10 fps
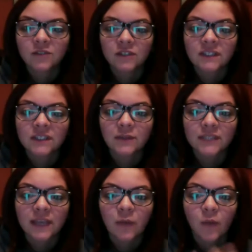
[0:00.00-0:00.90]
just because it was
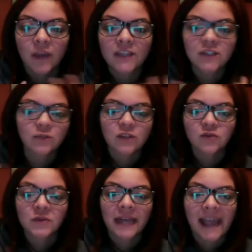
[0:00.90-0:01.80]
like way too much for
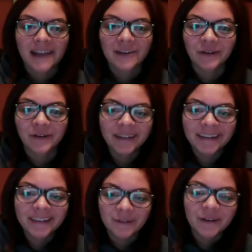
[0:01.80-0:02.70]
me to handle.
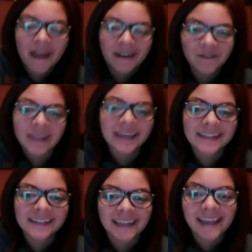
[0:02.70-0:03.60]
There were a lot of
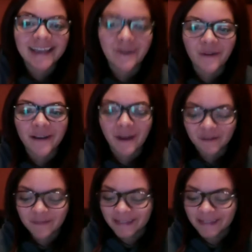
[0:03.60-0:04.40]
things like going on with my